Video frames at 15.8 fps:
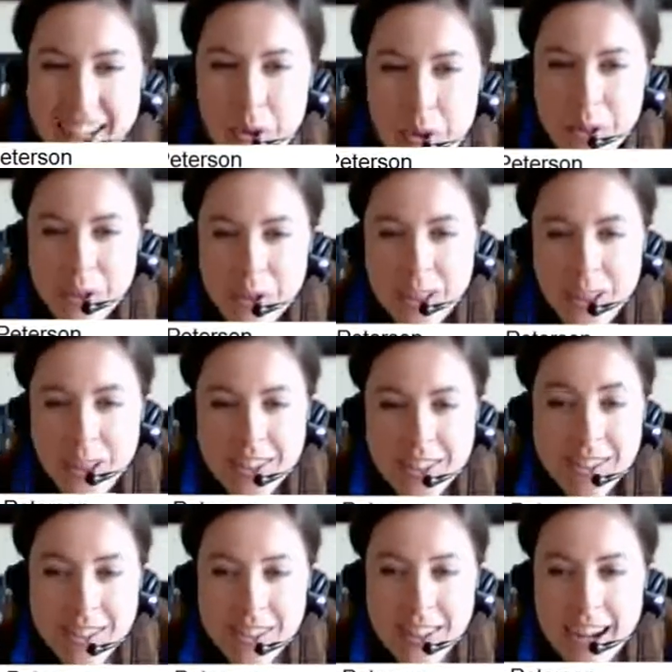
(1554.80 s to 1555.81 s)
when there
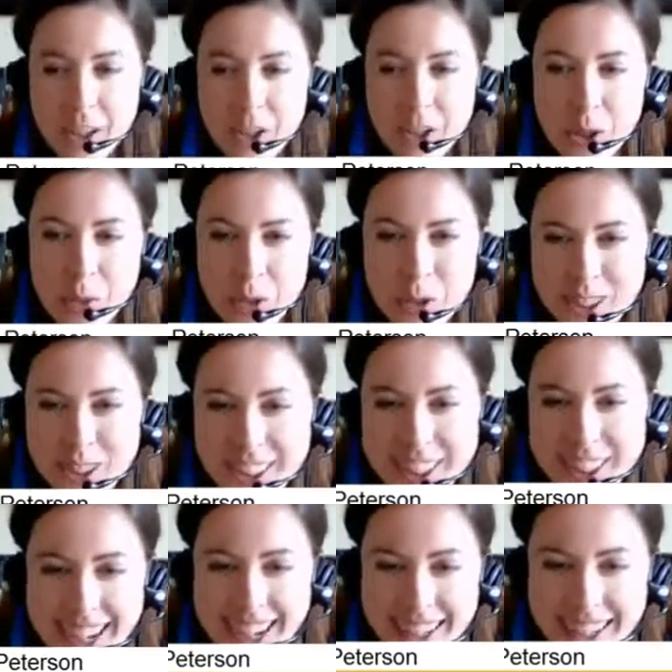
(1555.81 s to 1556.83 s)
isn't an actual
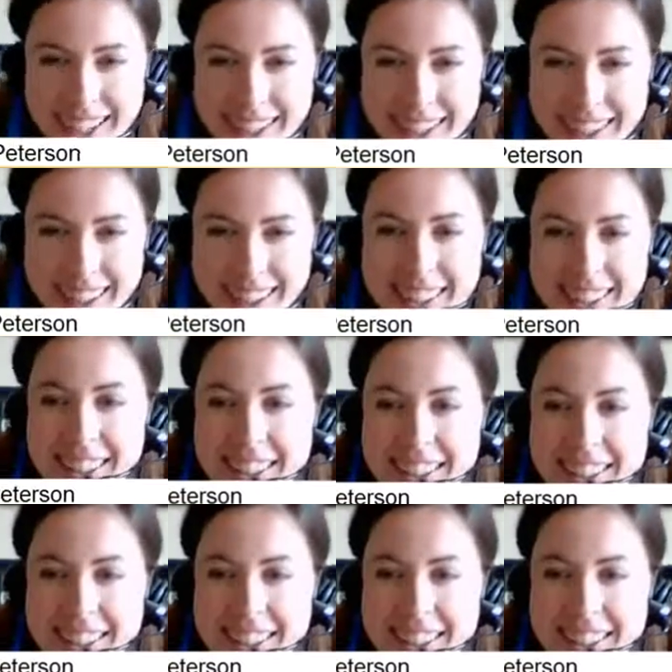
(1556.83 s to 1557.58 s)
scale.